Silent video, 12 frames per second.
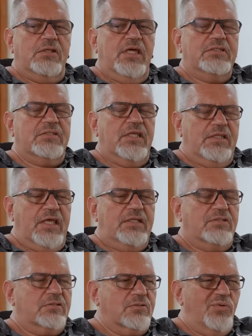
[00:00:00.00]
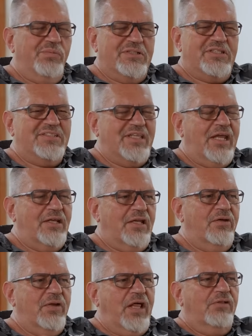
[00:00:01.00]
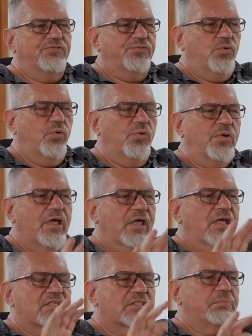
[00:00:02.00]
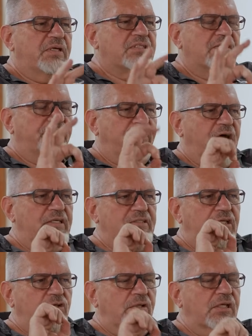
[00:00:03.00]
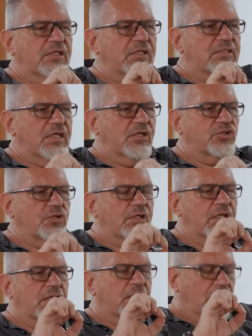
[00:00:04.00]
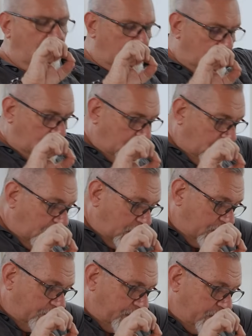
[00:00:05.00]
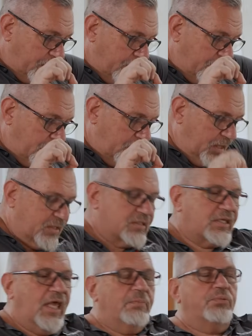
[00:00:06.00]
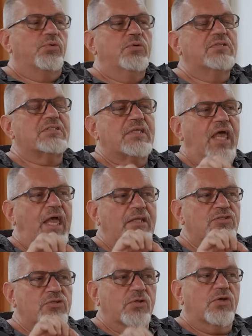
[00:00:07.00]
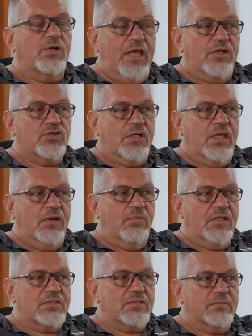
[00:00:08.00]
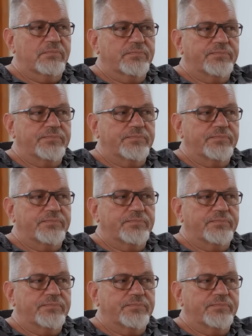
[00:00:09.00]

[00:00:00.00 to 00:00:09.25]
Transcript: that's, a, that's almost a standalone. L4 specifies that you need detection in uh, escape routes and circulation areas.